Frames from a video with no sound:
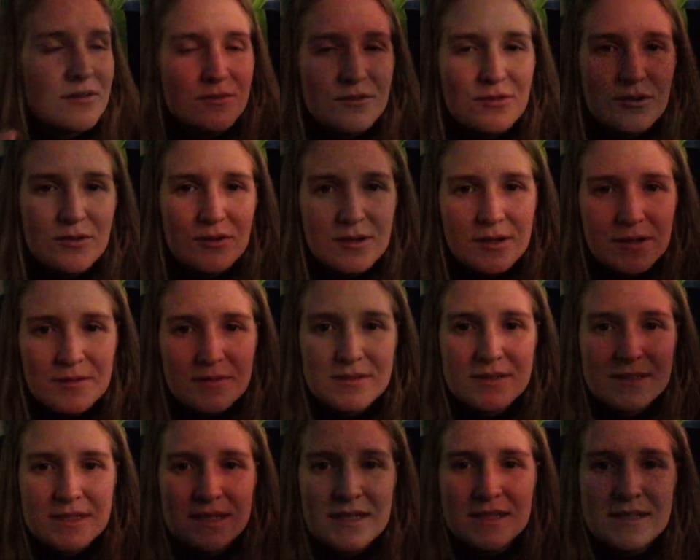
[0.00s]
for
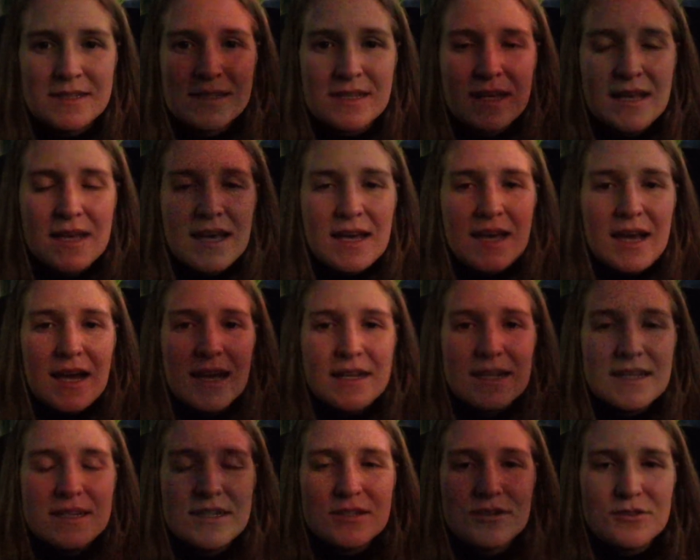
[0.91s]
seats,
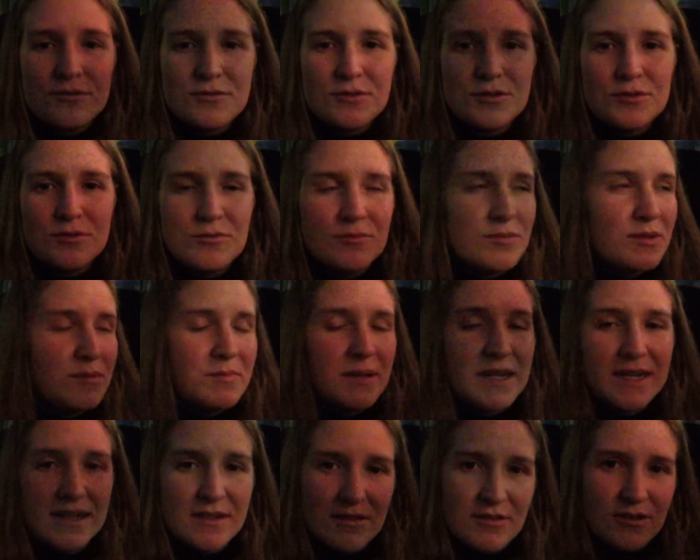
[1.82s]
and in total we
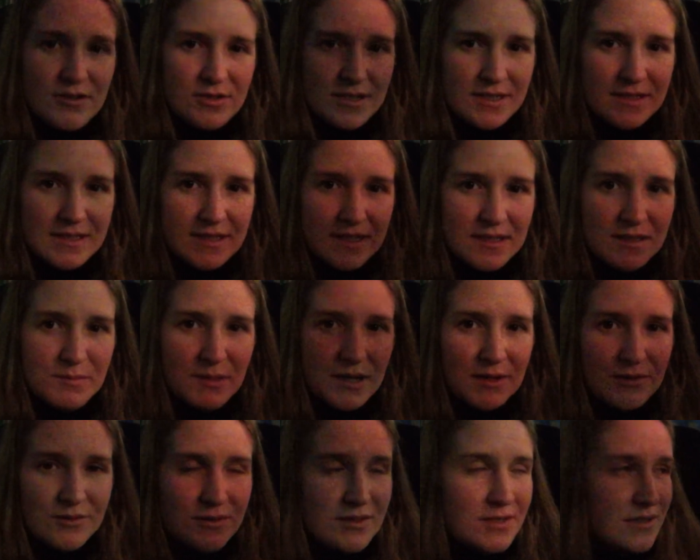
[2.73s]
paid £36,
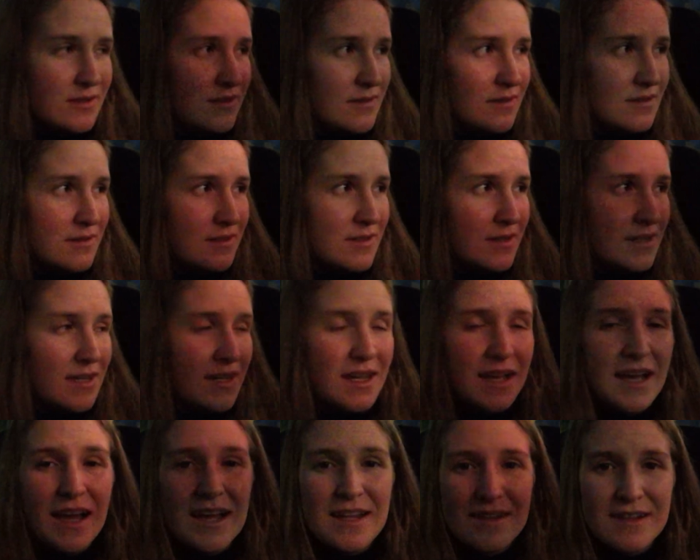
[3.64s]

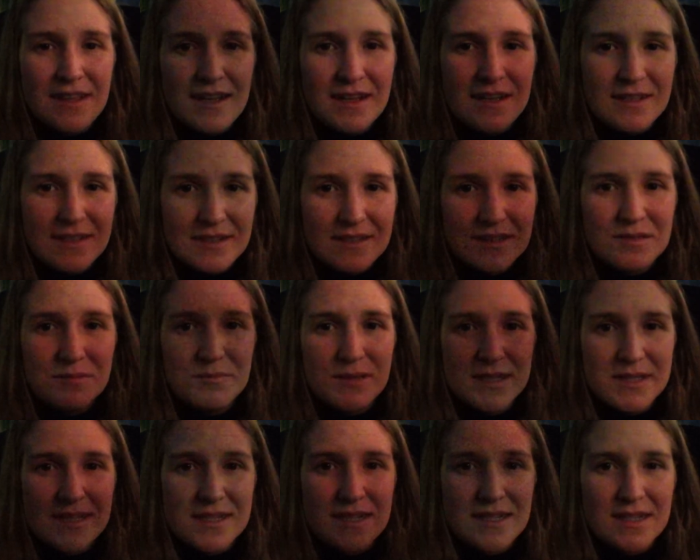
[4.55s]
and that is
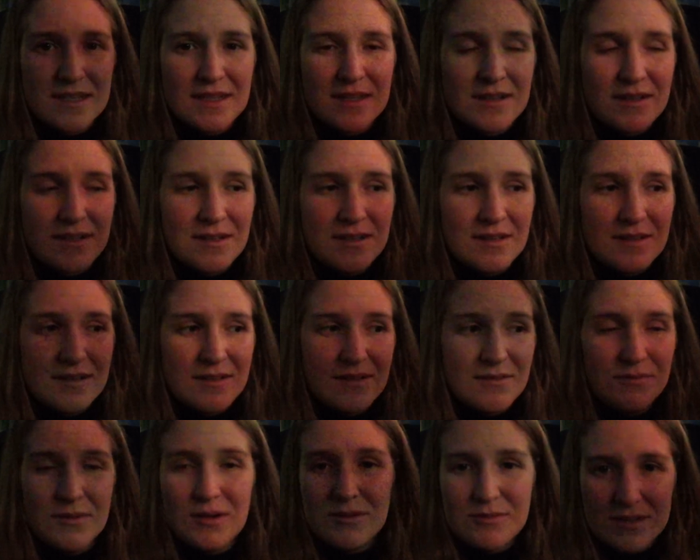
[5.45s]
basically,
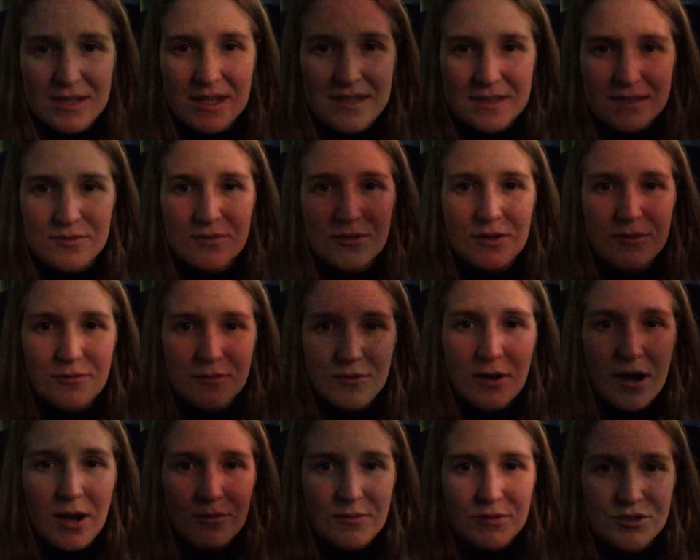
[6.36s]
well, that is for a
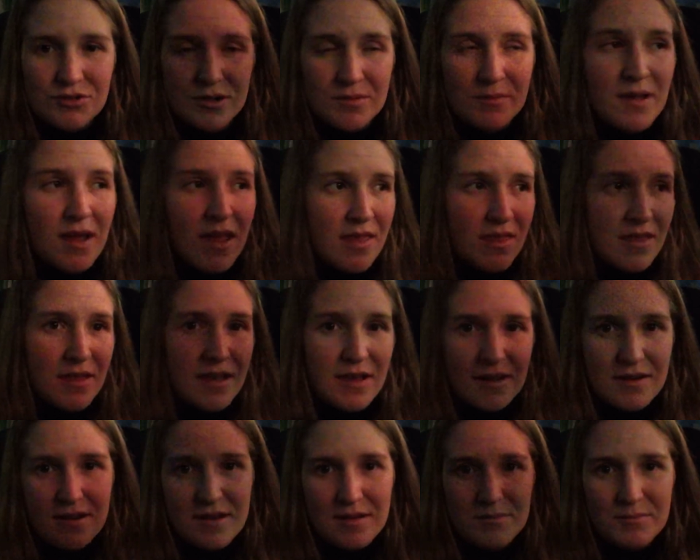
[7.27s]
4-hour trip
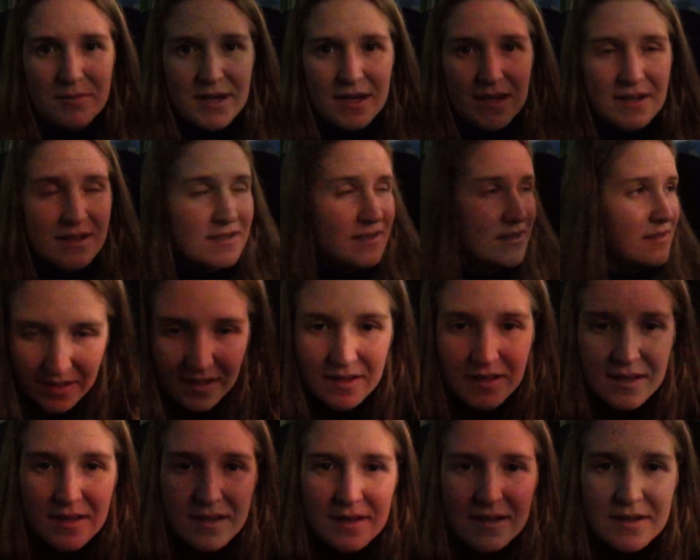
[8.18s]
there and back.
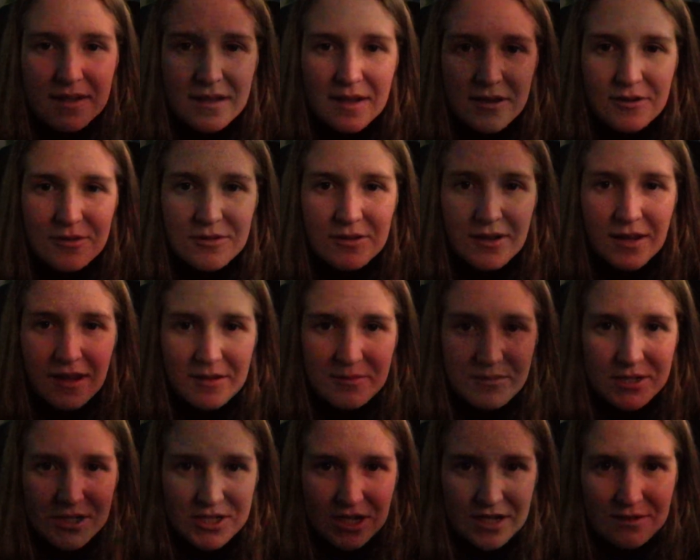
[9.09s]
Now let
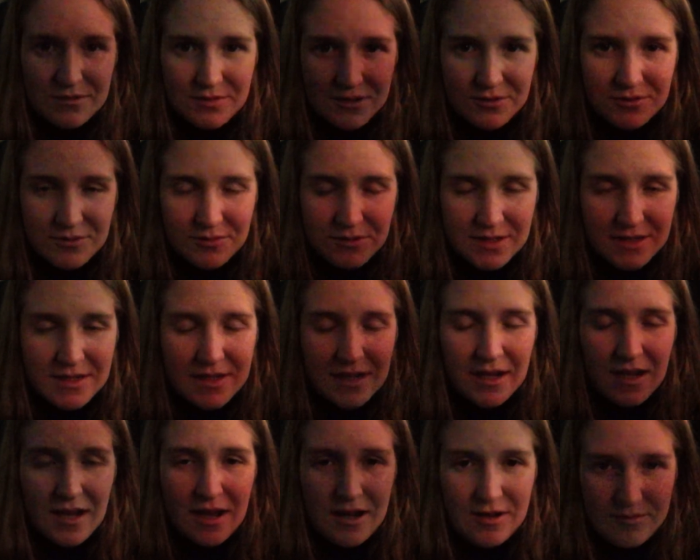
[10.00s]
me check real quick
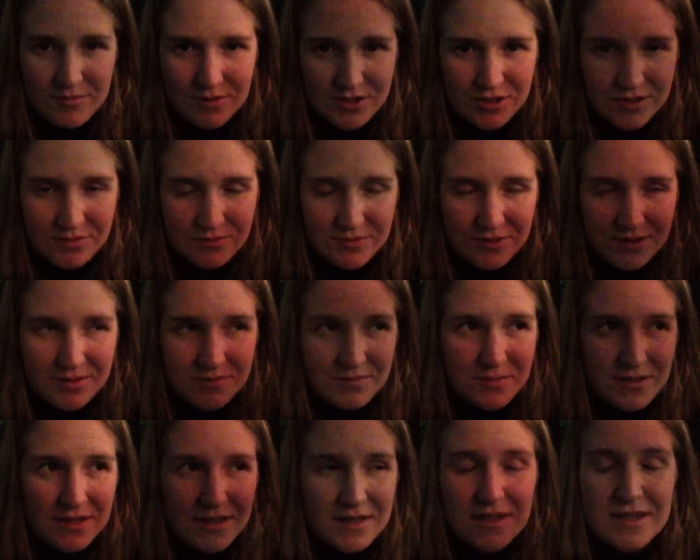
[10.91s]
how much it would
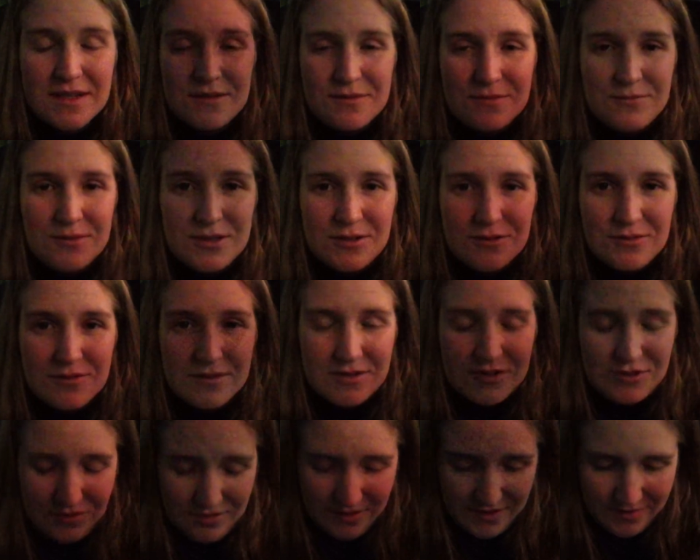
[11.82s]
be if we took the
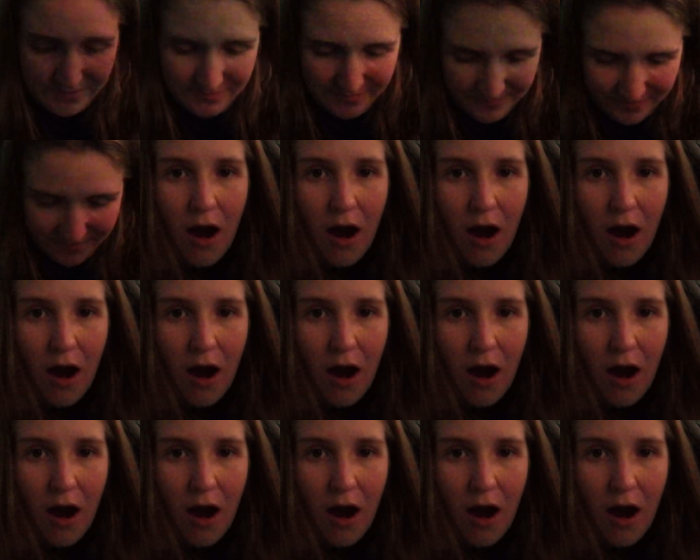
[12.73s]
train.